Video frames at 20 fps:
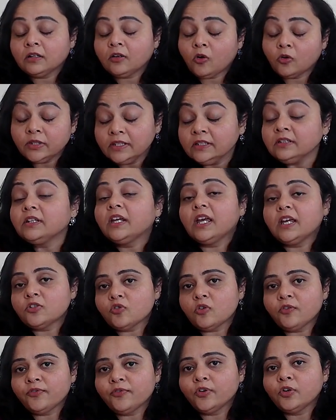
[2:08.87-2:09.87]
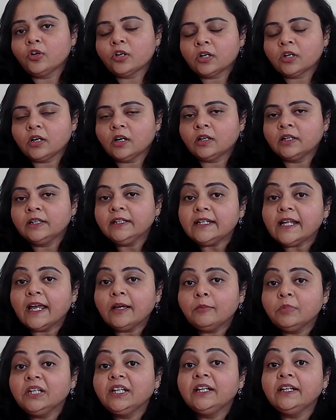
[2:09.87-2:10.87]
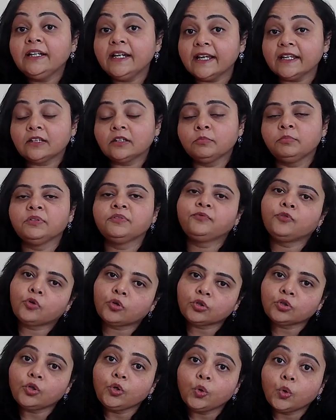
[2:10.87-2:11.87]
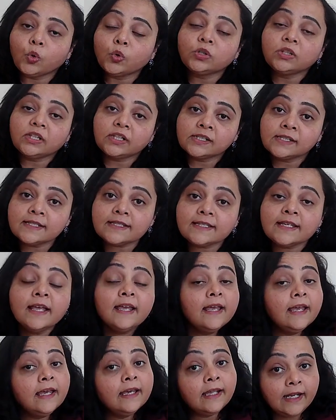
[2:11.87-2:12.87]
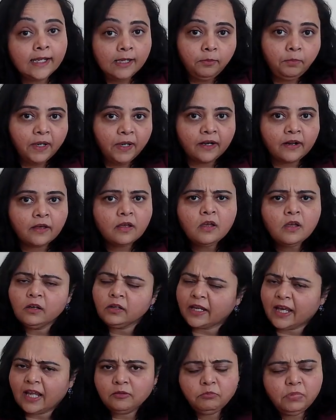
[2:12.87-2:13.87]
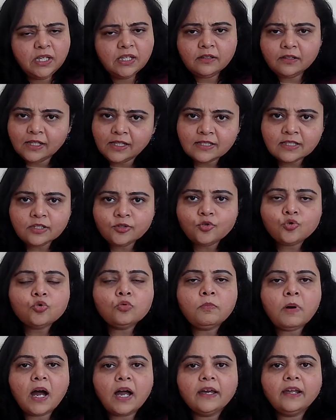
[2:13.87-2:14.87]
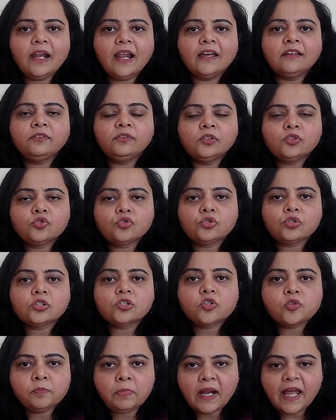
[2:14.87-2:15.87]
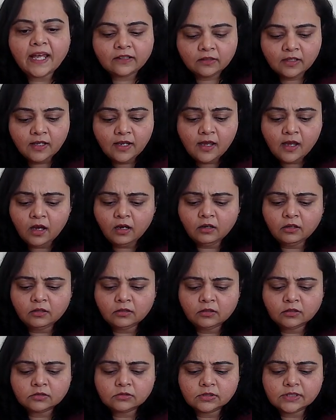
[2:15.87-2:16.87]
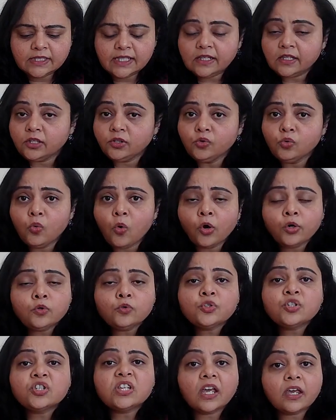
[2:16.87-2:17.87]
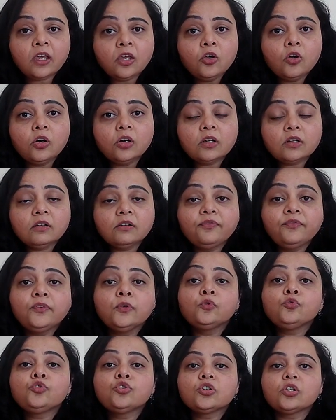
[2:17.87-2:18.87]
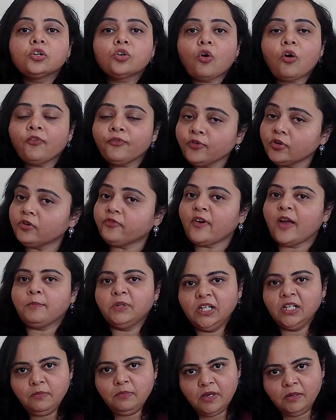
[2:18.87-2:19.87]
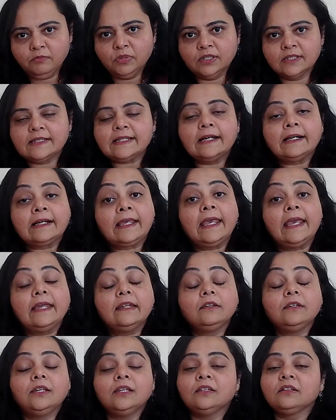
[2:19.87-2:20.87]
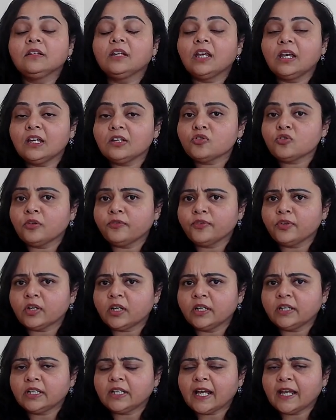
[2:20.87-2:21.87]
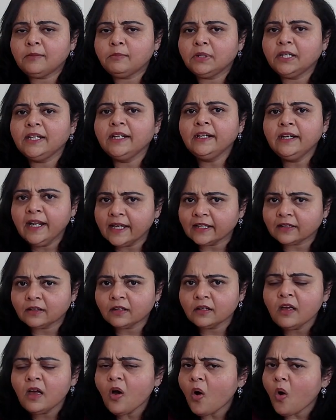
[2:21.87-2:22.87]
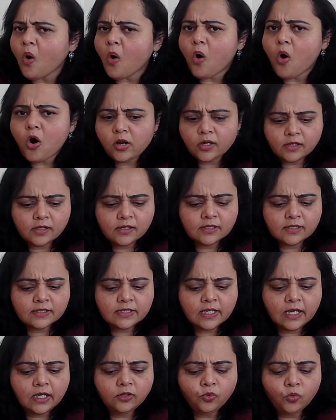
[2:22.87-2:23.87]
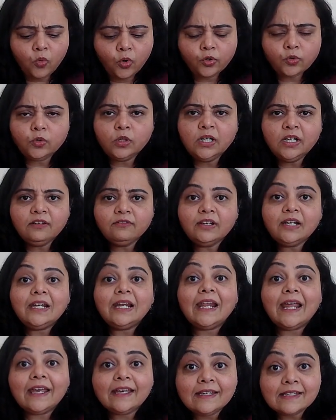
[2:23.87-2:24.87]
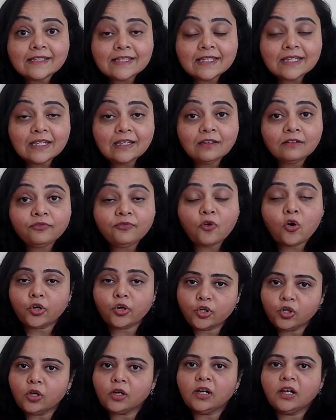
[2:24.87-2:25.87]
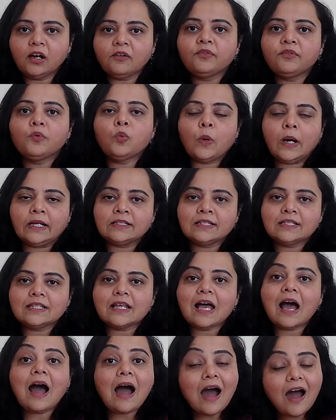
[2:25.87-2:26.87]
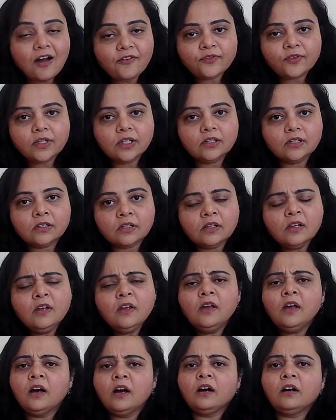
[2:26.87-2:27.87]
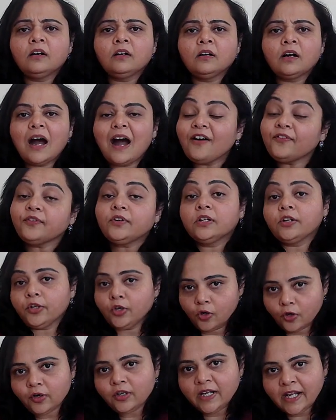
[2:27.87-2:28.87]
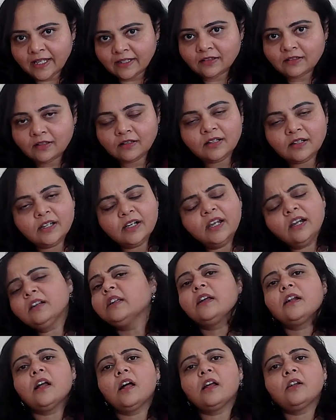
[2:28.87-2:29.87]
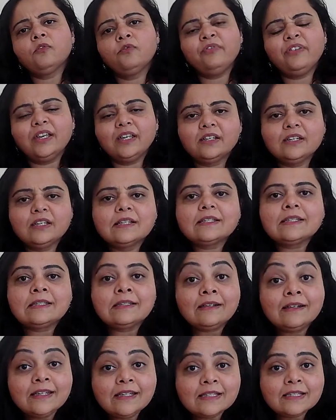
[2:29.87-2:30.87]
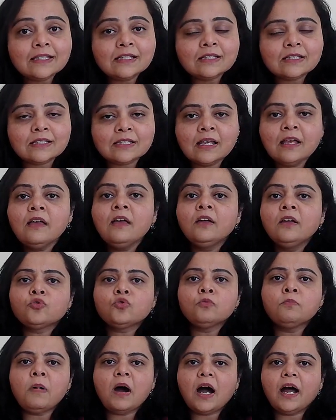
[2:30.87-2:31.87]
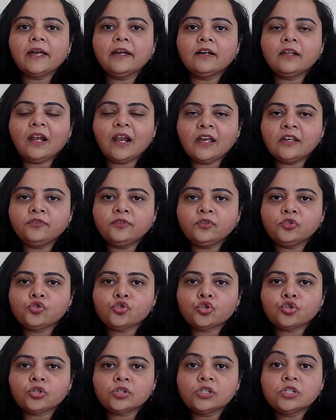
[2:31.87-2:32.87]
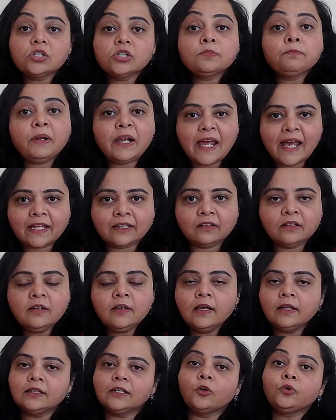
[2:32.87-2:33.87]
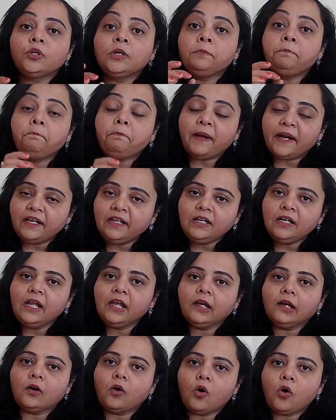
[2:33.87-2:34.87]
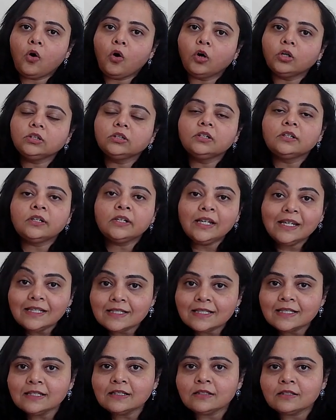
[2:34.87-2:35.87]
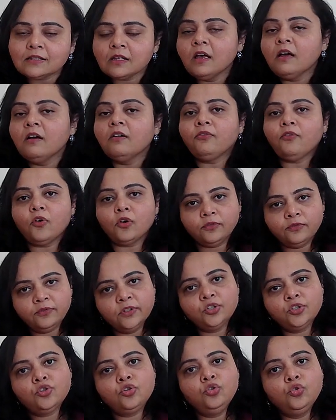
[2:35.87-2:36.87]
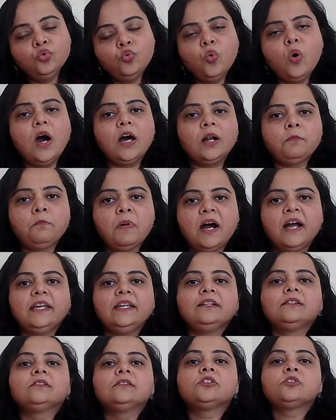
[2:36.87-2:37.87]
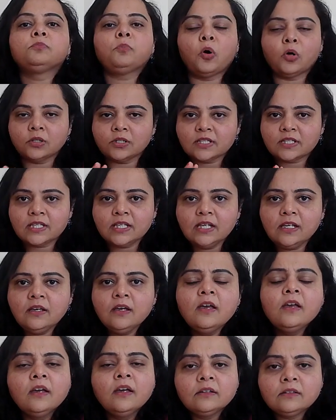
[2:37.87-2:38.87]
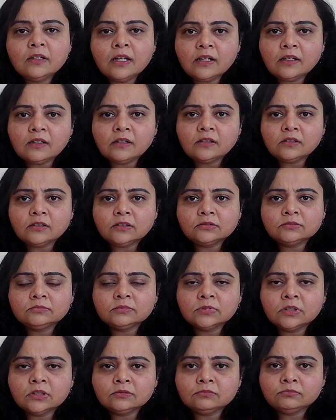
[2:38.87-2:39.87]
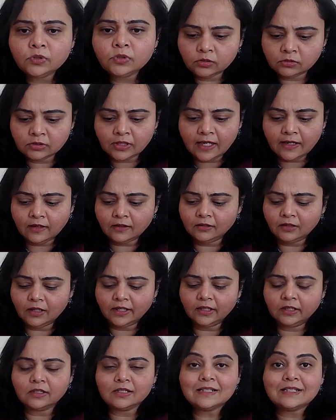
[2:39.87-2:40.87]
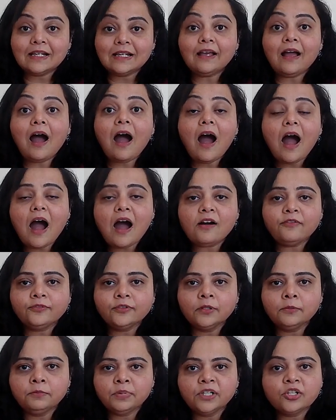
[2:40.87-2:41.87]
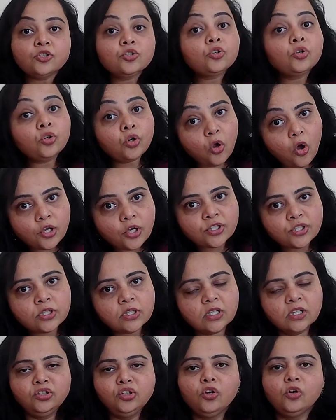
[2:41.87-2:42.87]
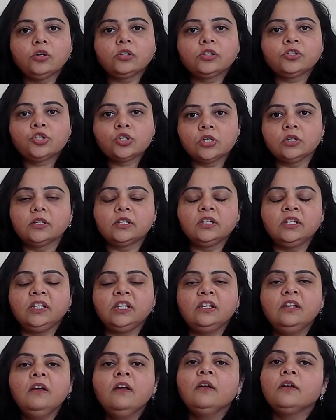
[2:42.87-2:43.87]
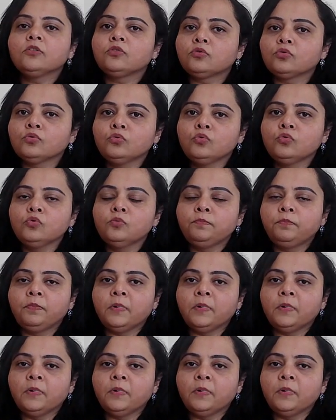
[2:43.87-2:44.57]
in case of your untimely death before the loan is repaid. Can be a reason to buy a life insurance plan. Say you want to secure the future of your family members again in case of your untimely death, or say you want to leave a legacy for your loved ones after your death. Correct, there are various reasons to buy a life insurance plan. Now, depending on the reason for which you are buying this policy, the that like it is like half the bridge crossed in your journey to